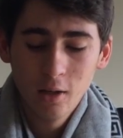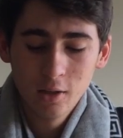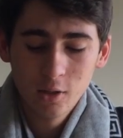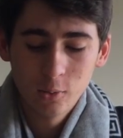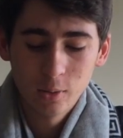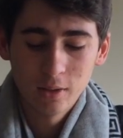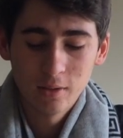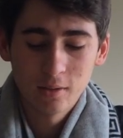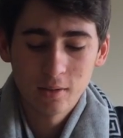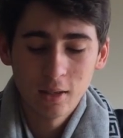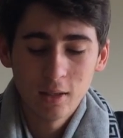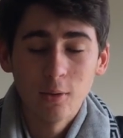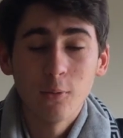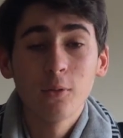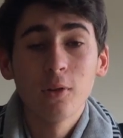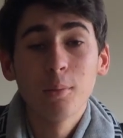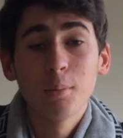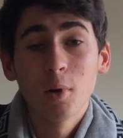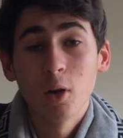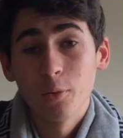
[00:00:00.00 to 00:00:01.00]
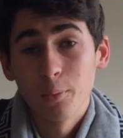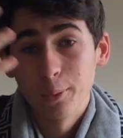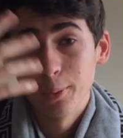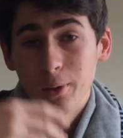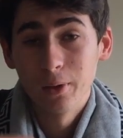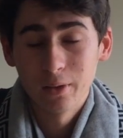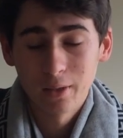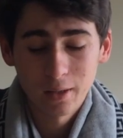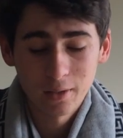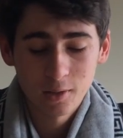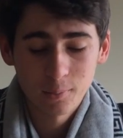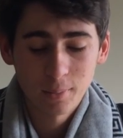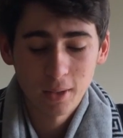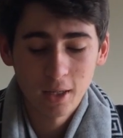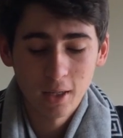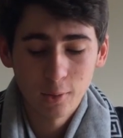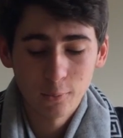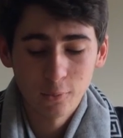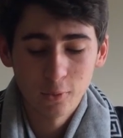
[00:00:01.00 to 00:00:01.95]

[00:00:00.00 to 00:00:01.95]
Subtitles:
So you can see, flip open the dust bag